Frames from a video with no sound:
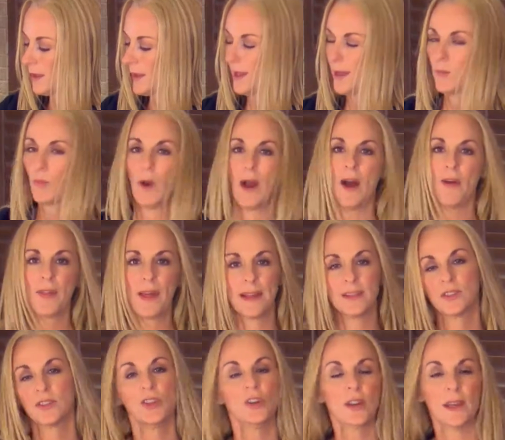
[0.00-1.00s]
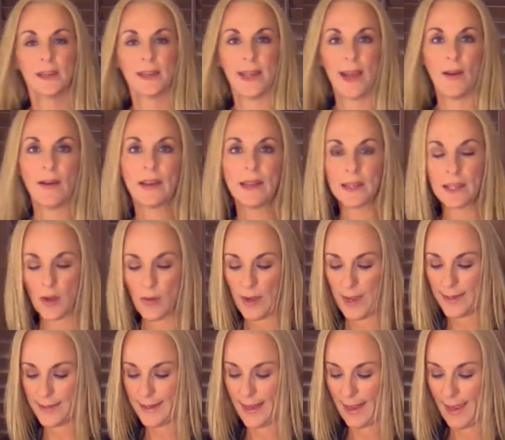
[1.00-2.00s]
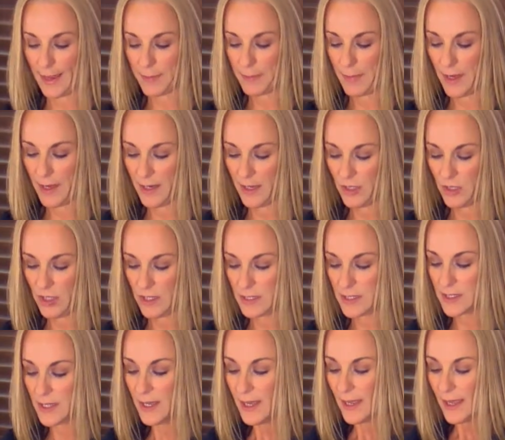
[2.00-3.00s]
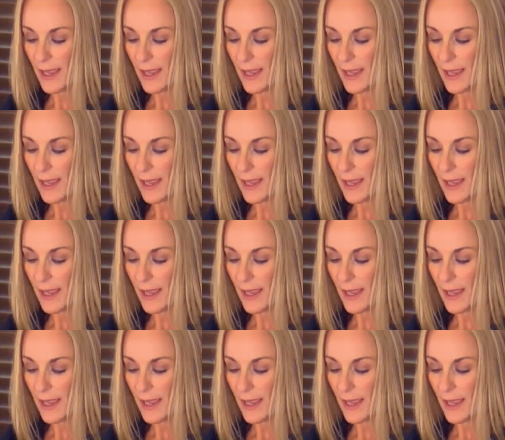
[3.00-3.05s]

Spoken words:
And while that's cooking, now I can go ahead and add my onions.